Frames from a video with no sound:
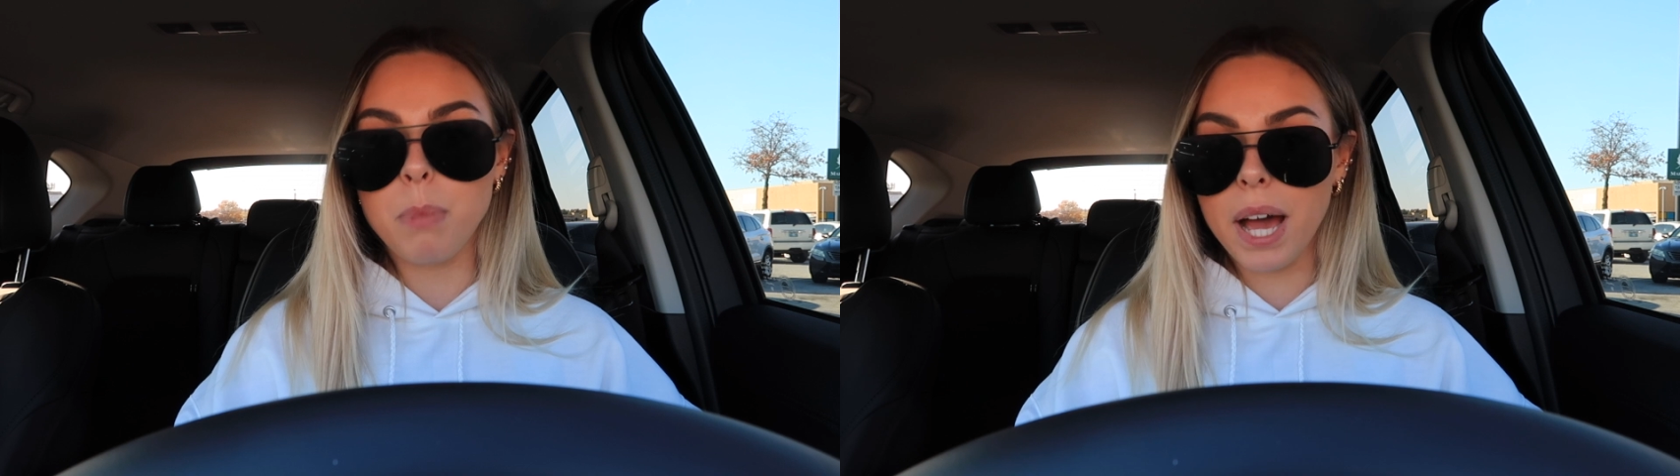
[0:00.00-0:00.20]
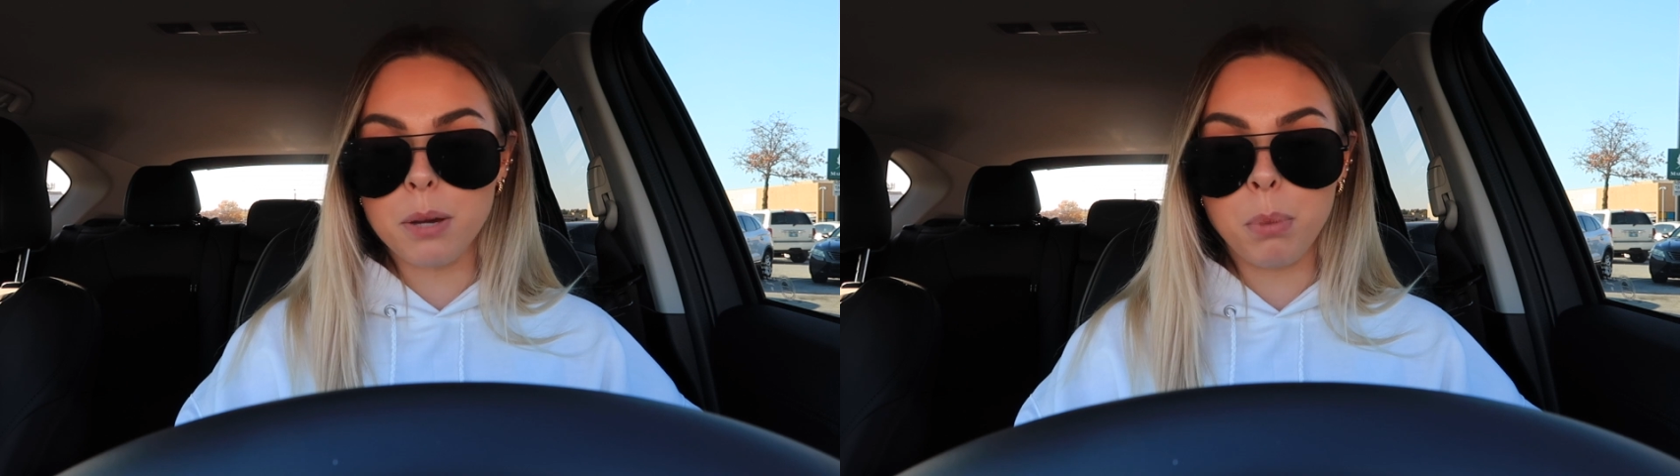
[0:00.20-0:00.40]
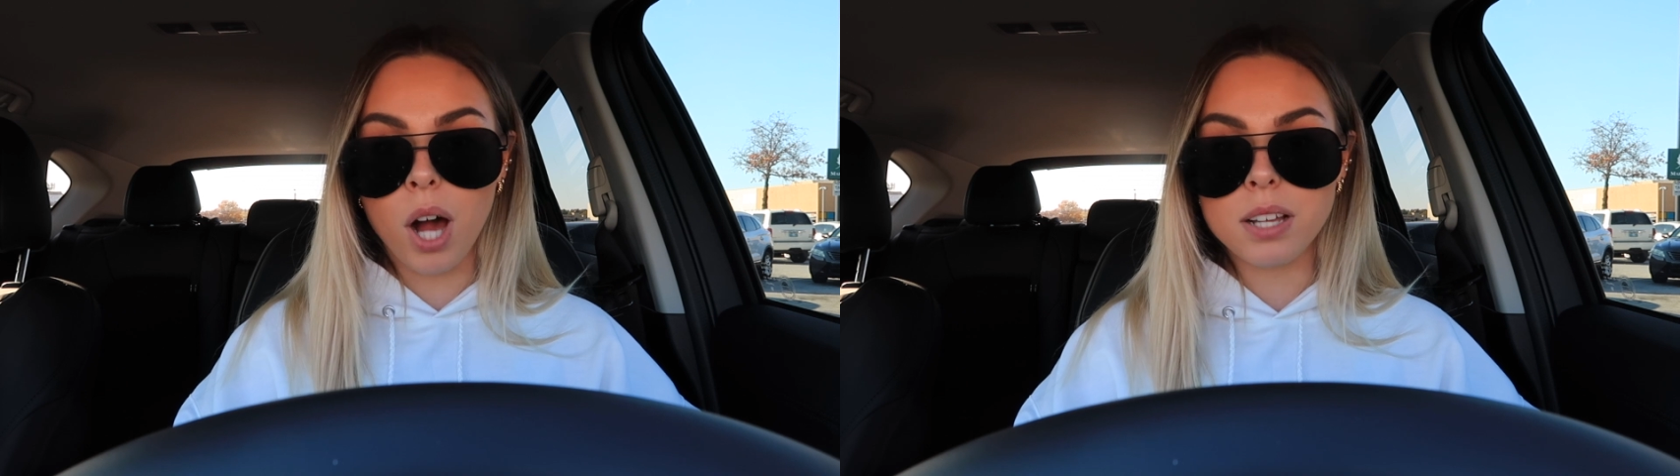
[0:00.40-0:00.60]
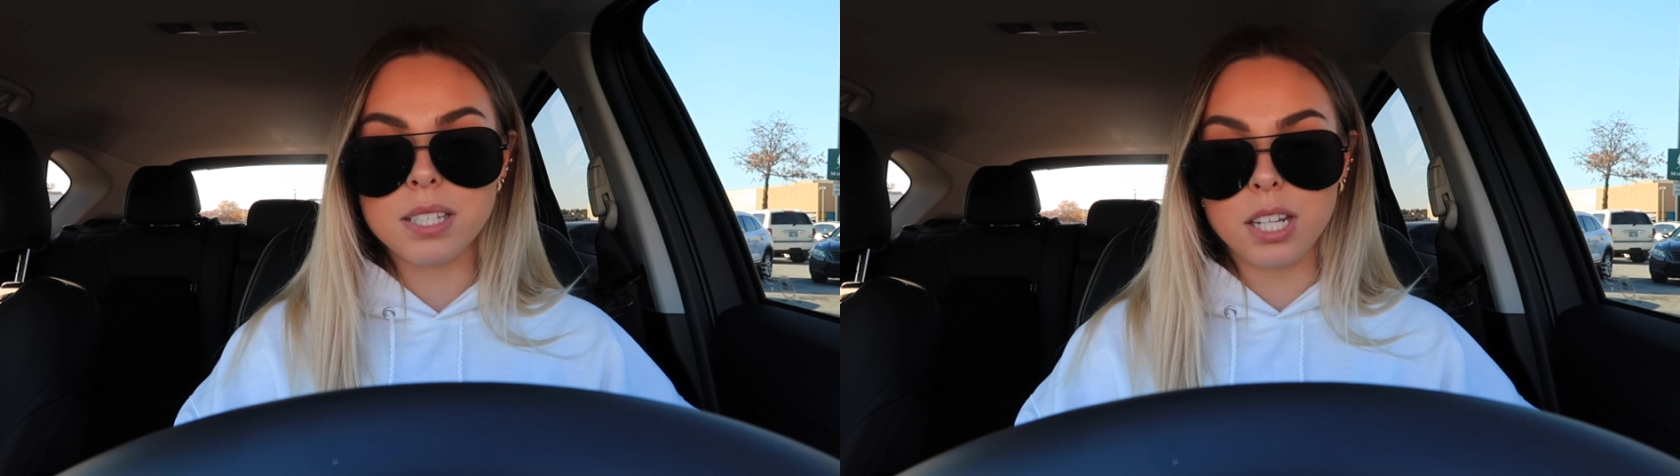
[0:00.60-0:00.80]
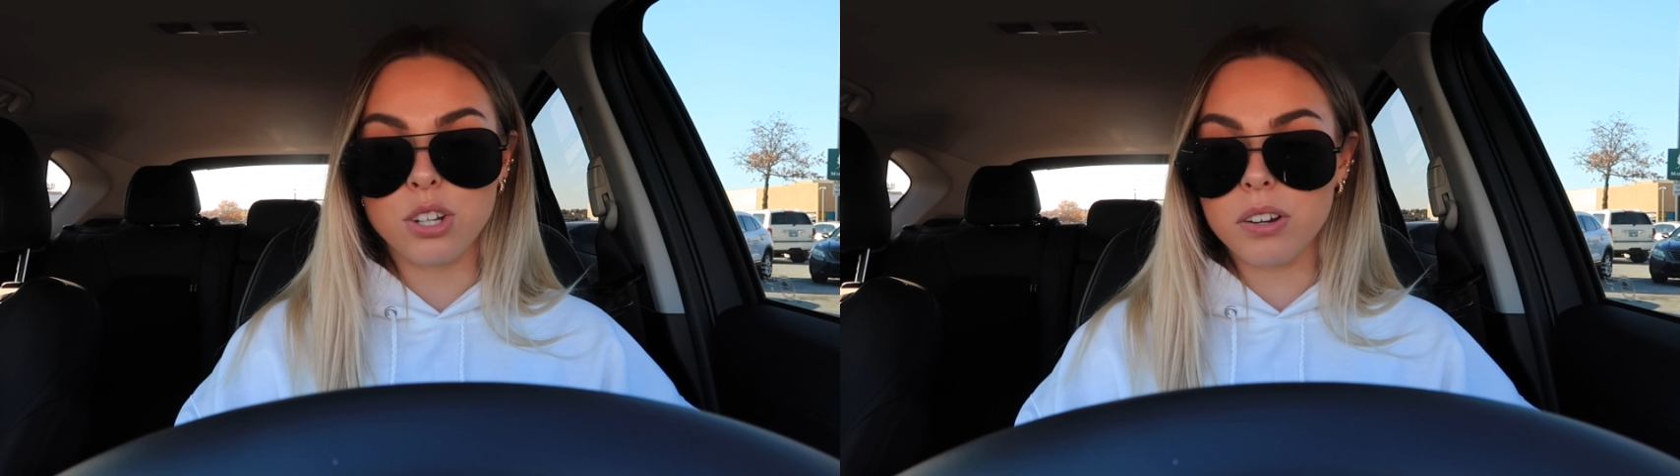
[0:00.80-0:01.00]
buy a
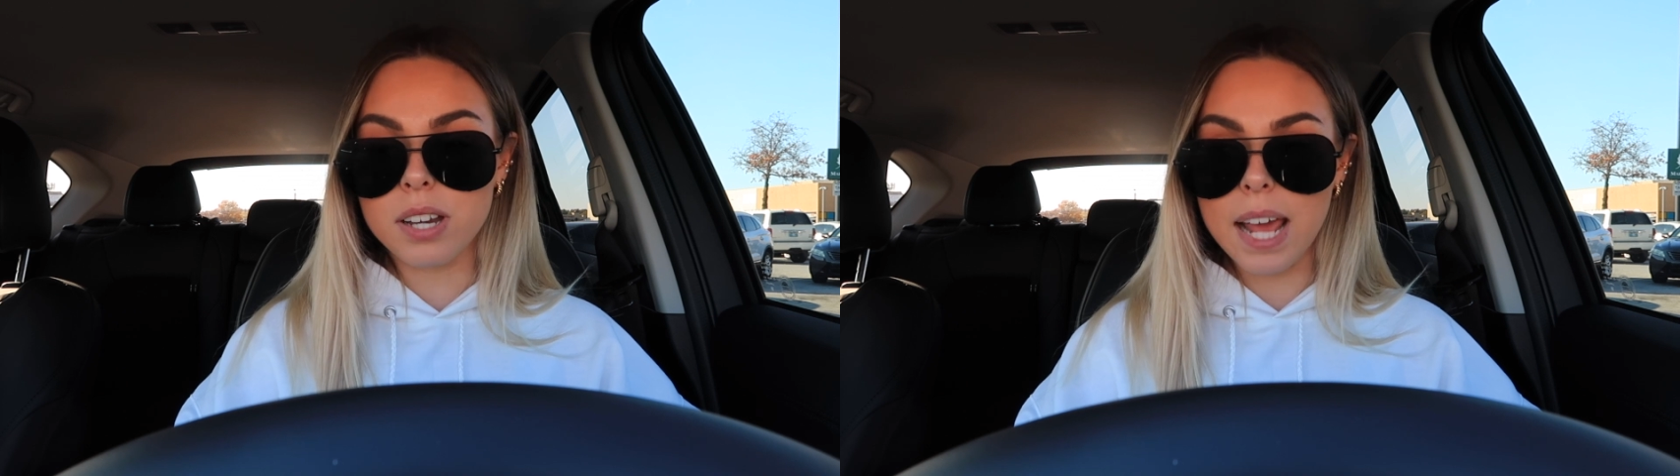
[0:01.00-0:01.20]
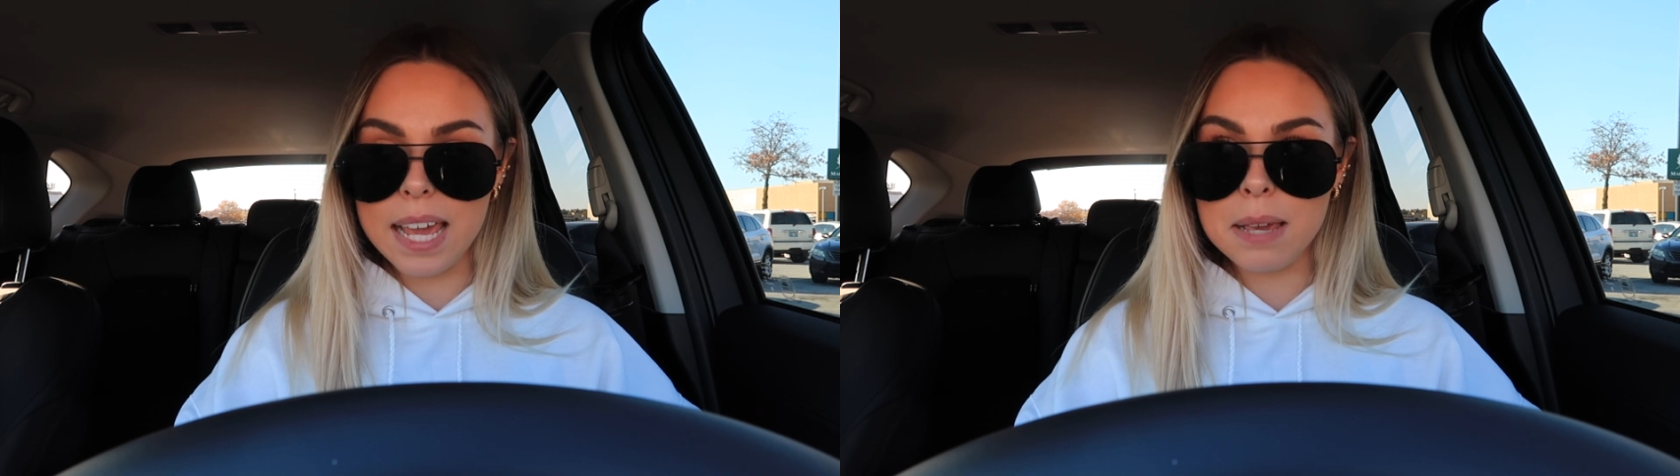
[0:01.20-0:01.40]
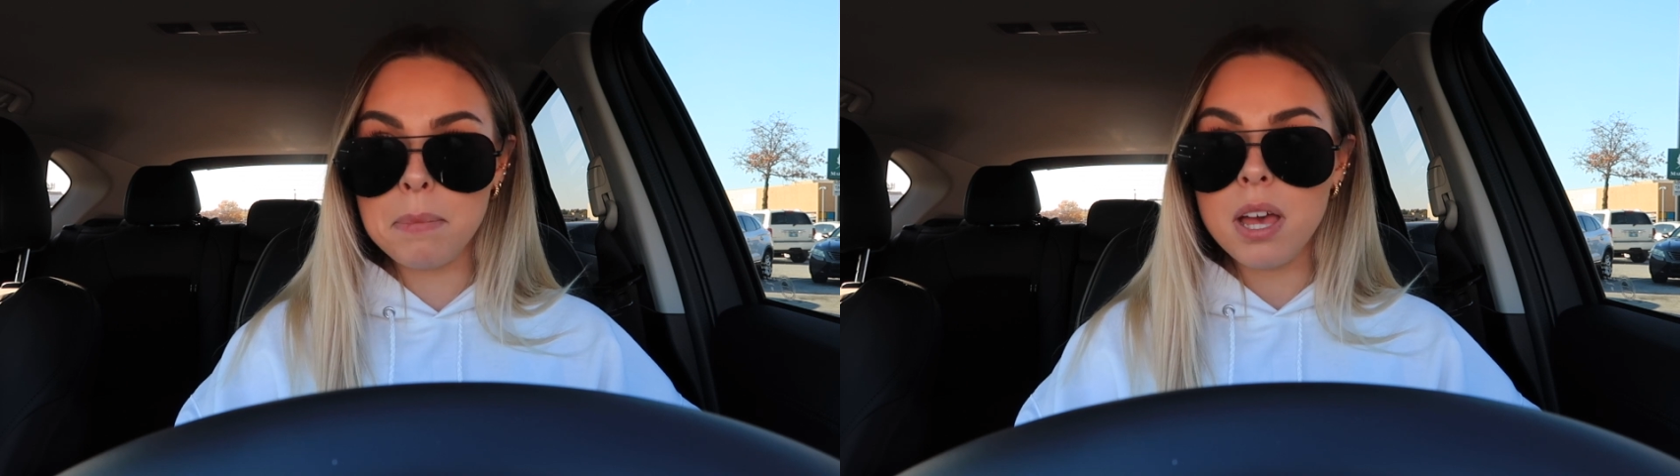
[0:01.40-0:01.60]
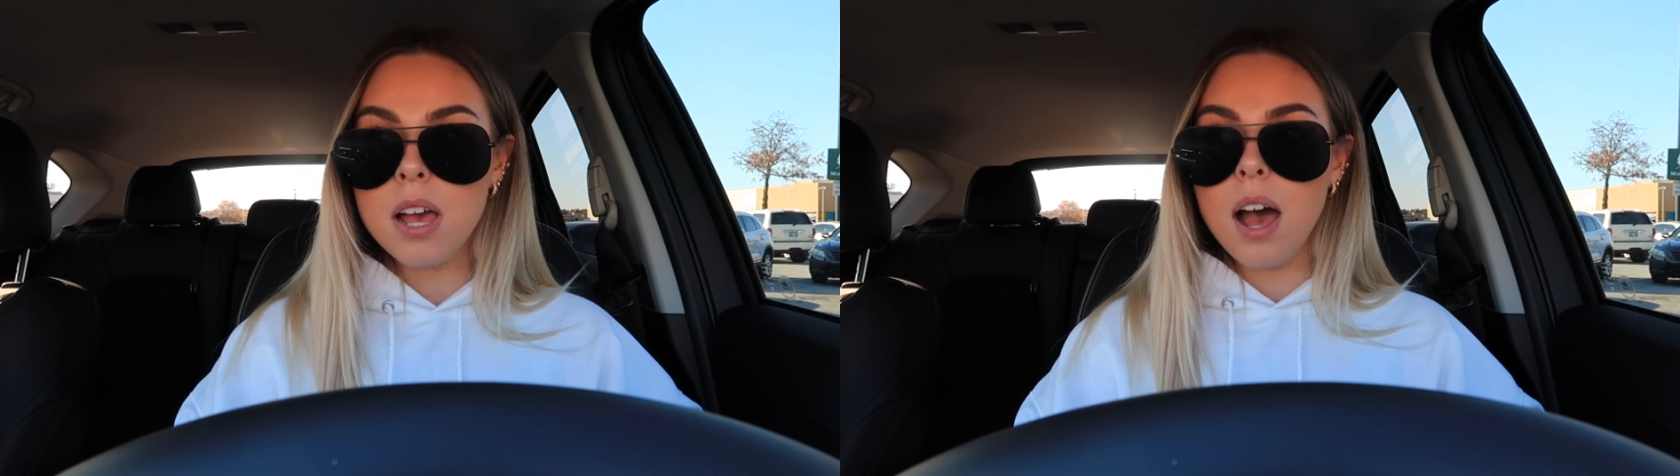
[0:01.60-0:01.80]
box in your name.